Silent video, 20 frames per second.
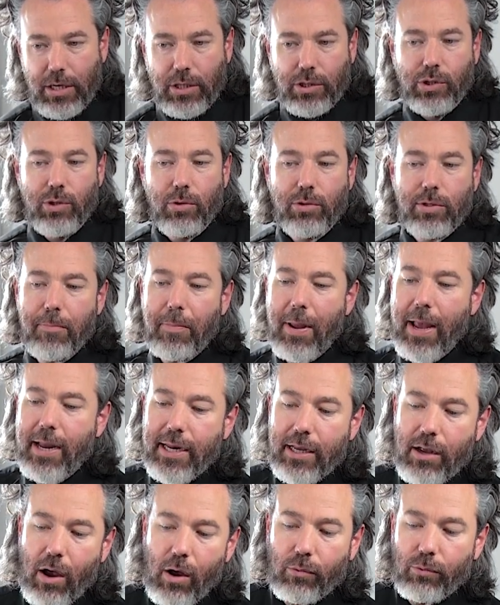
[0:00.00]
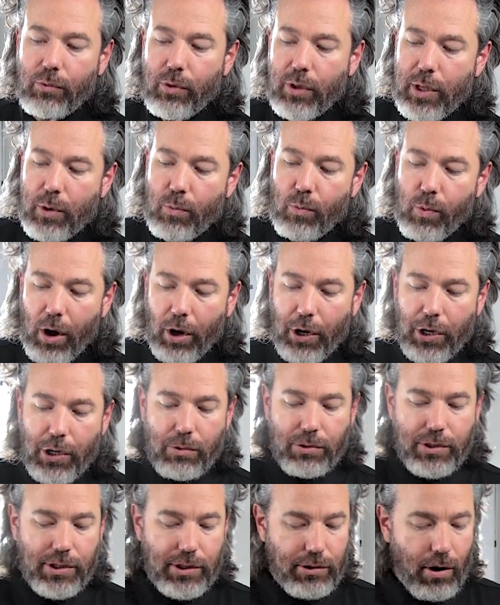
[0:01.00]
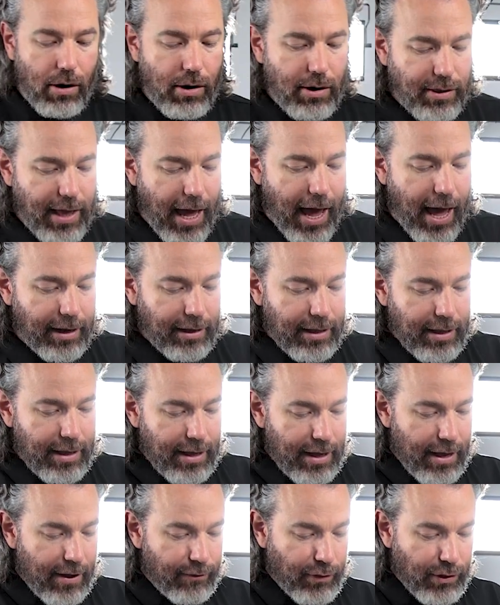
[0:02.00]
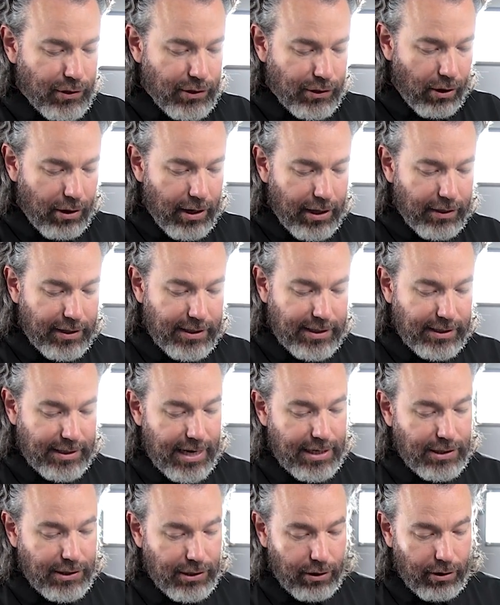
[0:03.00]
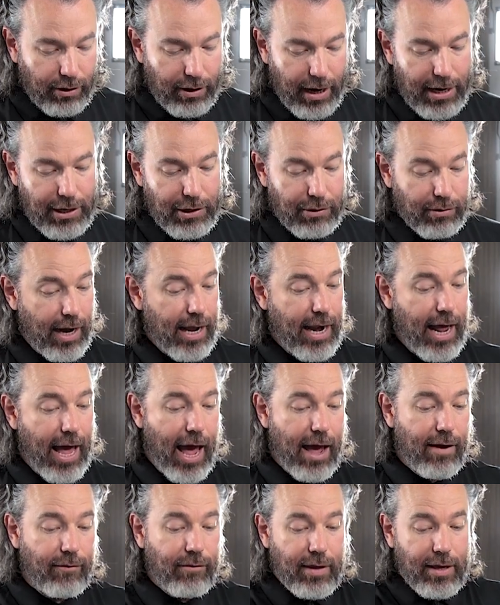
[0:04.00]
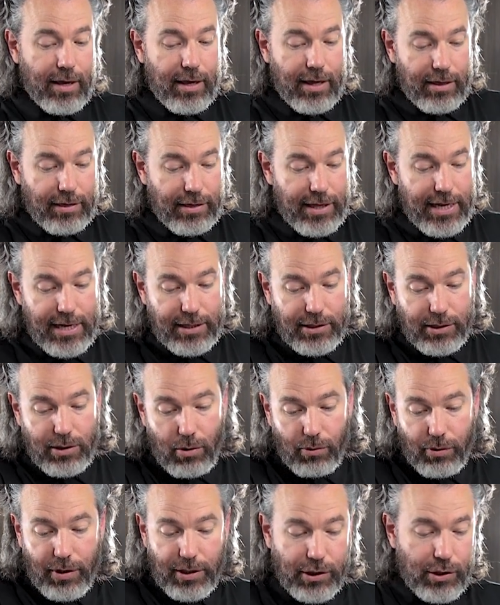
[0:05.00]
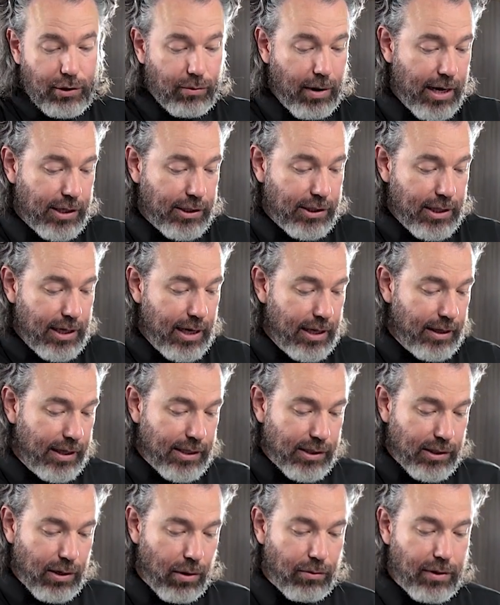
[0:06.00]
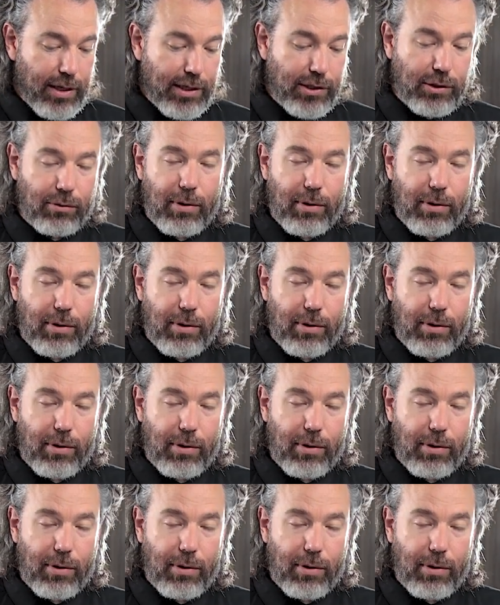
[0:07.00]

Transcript: So depending on really where you start that, if you start it in the center and you kind of have these go this direction and this go this